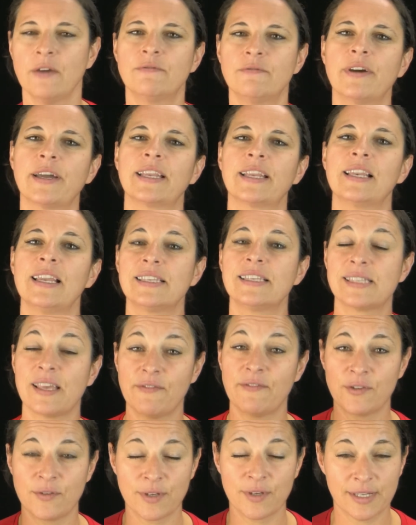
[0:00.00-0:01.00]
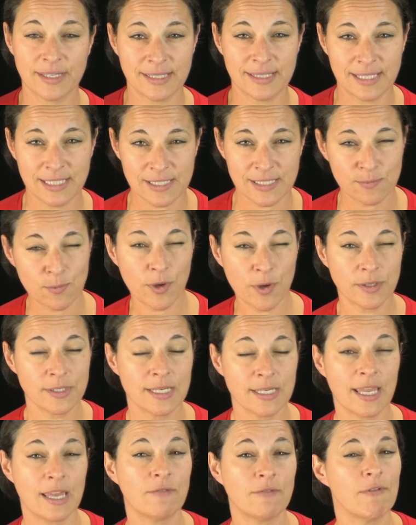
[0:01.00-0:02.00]
Right, let's have a look at these words
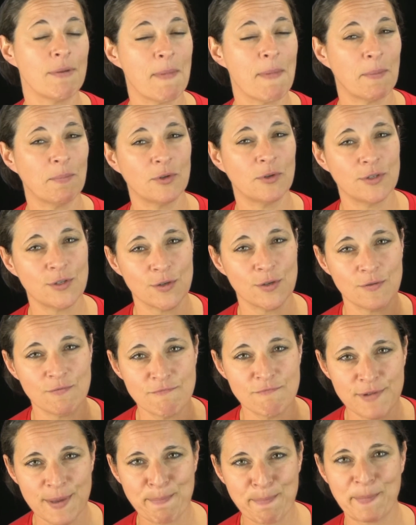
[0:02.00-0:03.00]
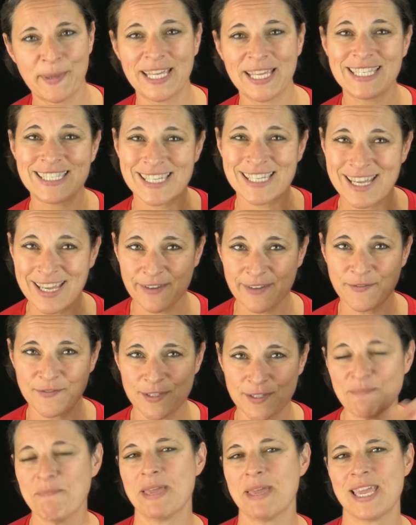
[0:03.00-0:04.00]
again. Remember to repeat
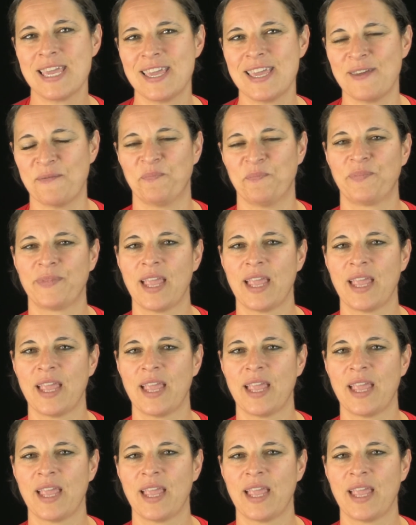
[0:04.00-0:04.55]
after me.